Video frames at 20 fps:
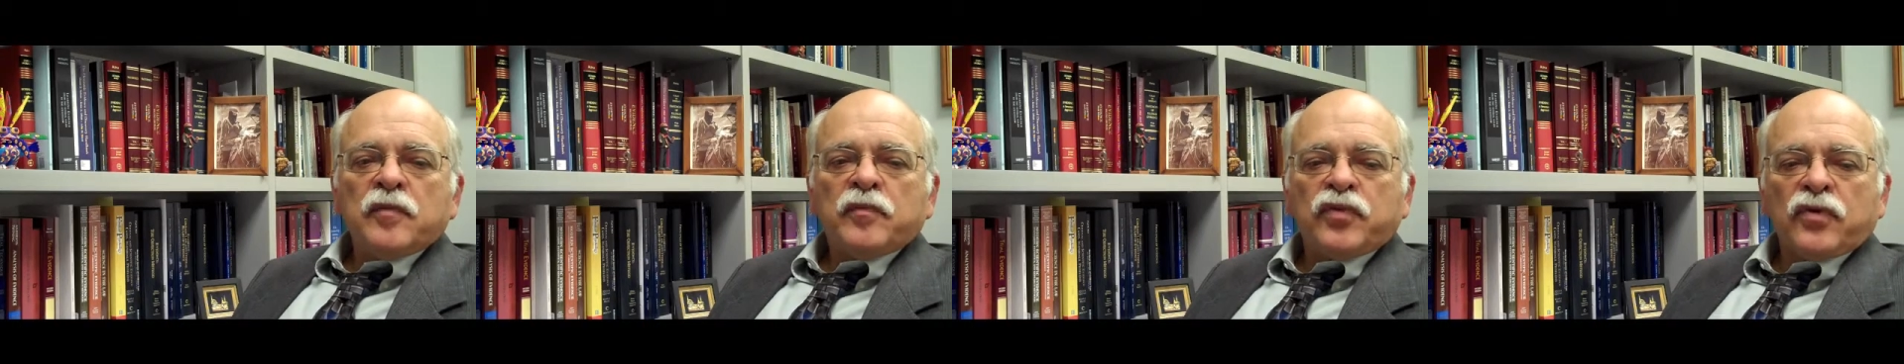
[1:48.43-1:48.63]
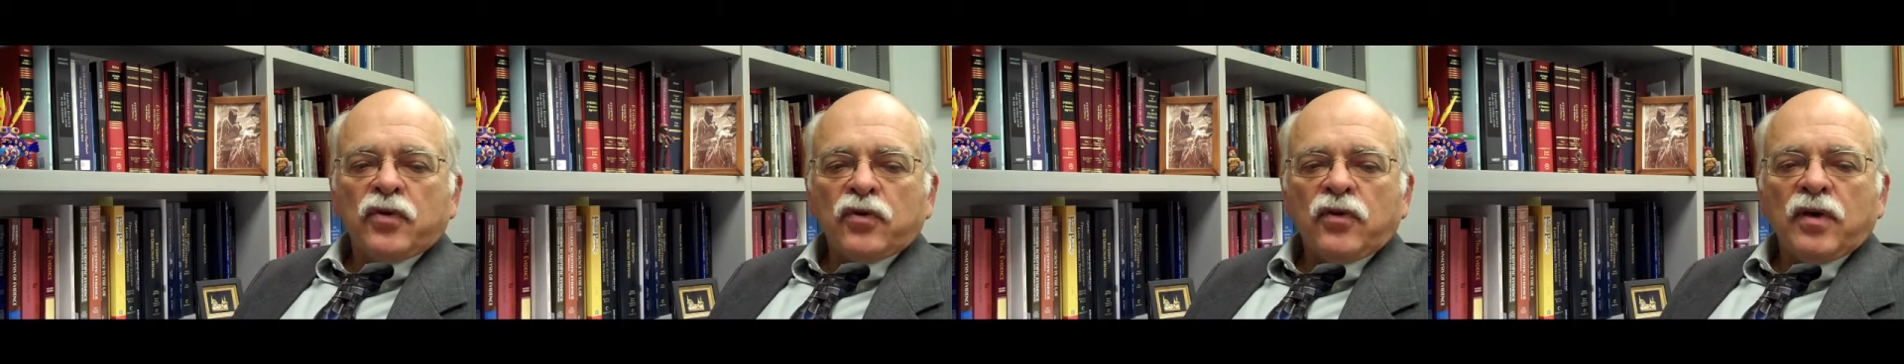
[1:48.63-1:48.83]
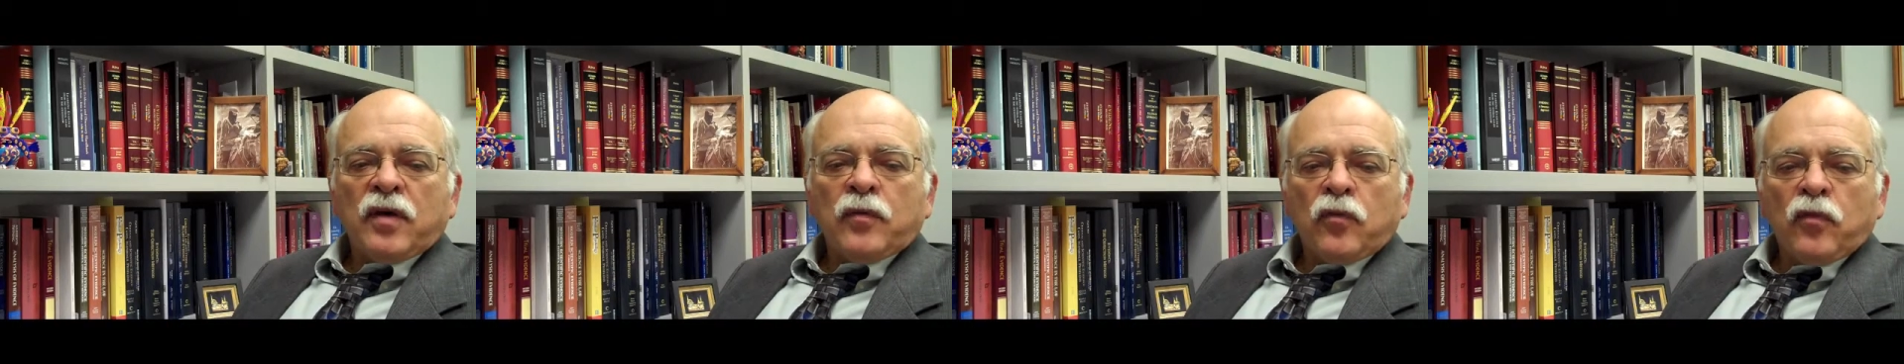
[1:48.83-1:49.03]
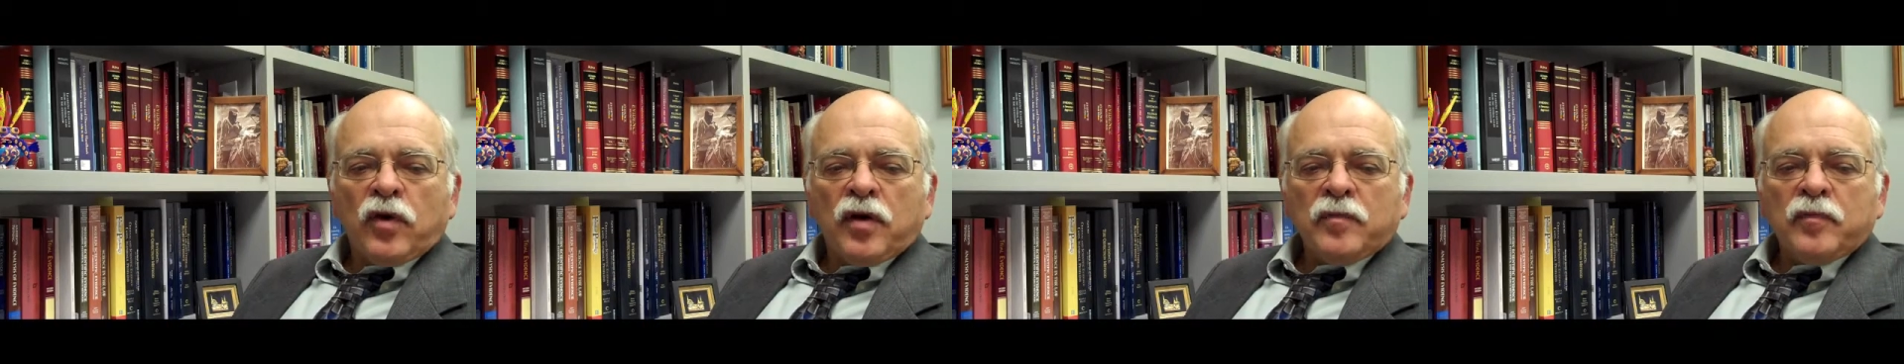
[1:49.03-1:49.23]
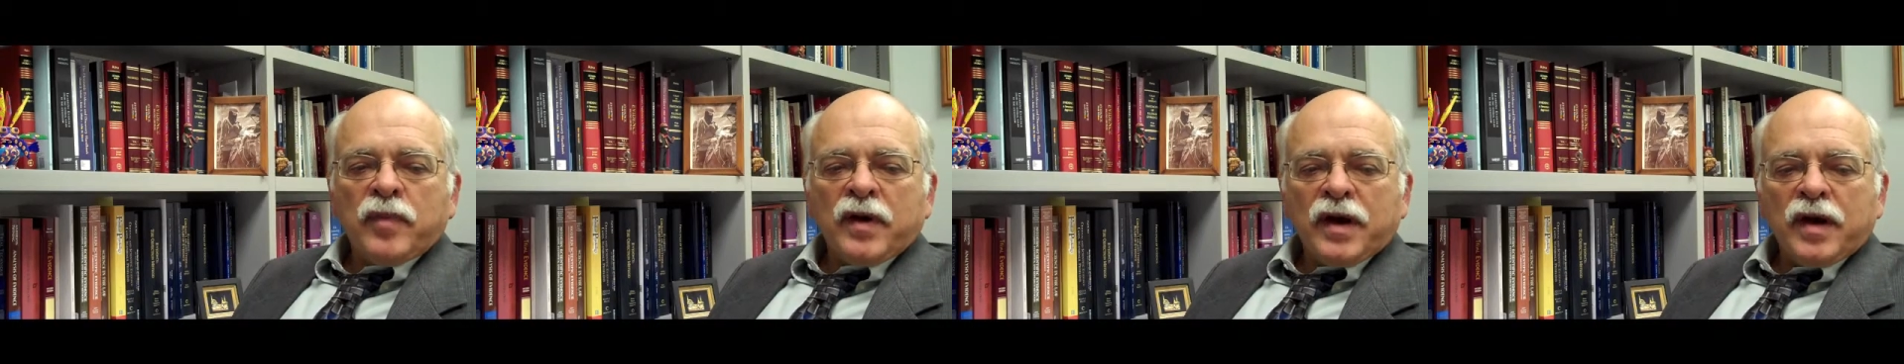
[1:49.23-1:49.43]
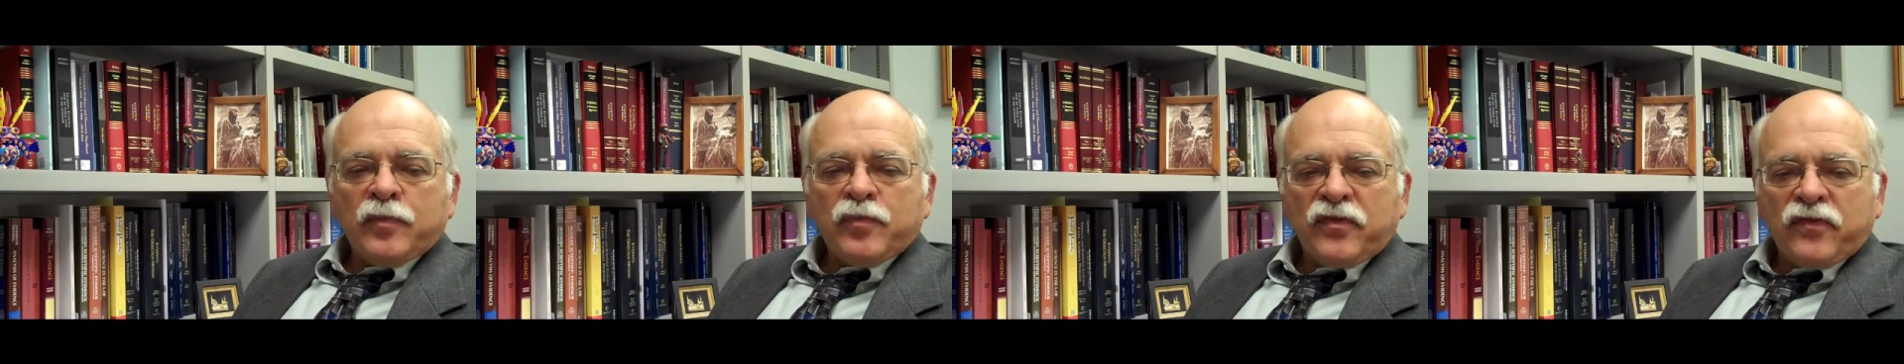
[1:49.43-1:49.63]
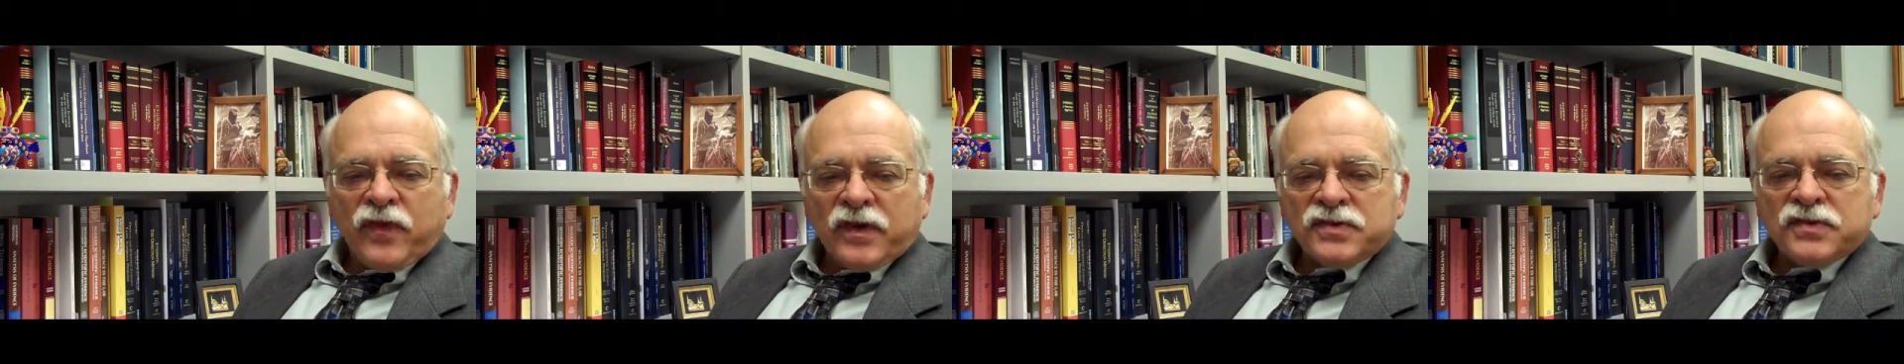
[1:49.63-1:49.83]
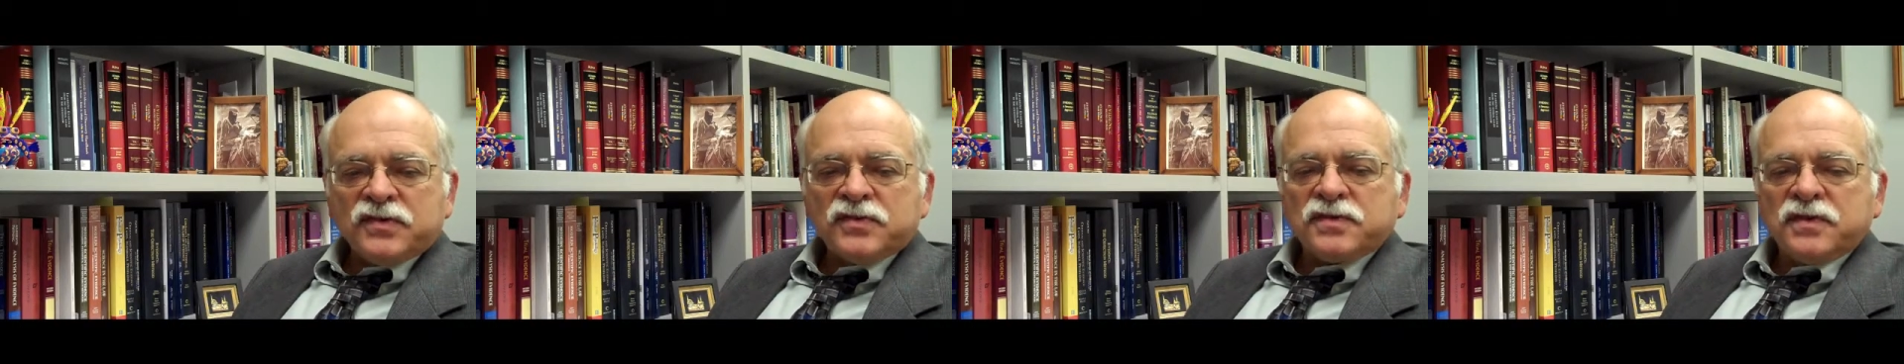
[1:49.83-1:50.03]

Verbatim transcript: program run by Professor